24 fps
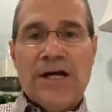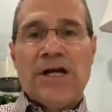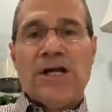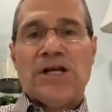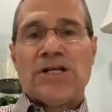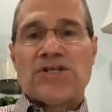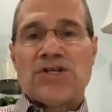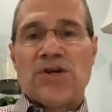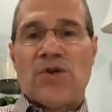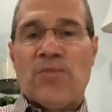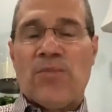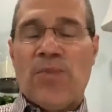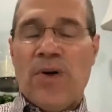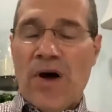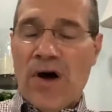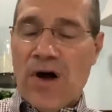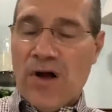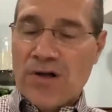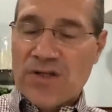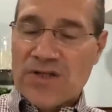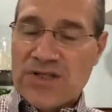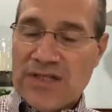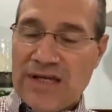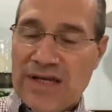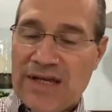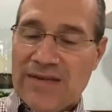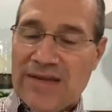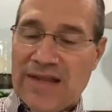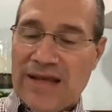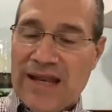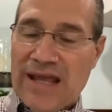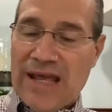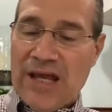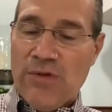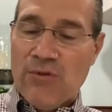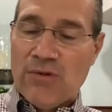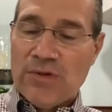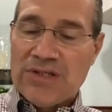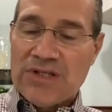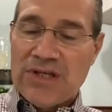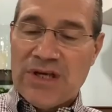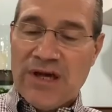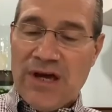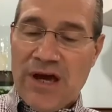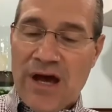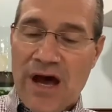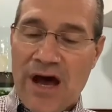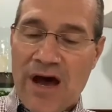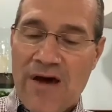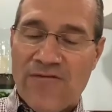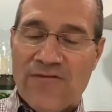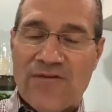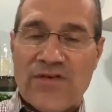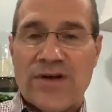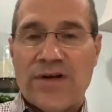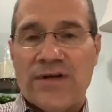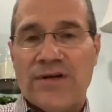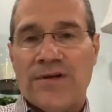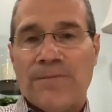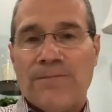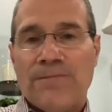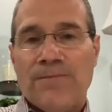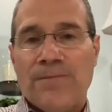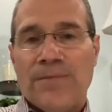So Paul said that he was confident